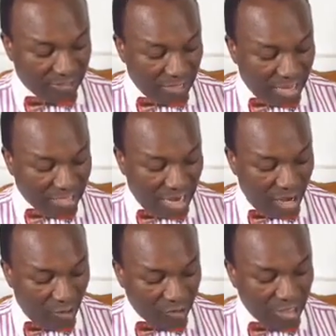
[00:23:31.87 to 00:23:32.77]
and
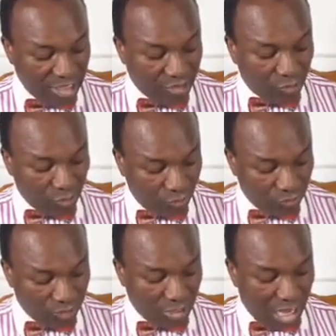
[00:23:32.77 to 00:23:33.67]
how he too
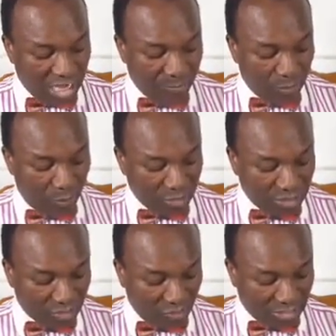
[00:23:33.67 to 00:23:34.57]
had been wanting
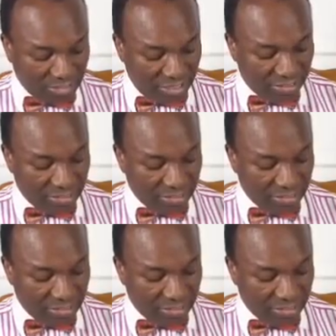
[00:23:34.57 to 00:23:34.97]
to attend.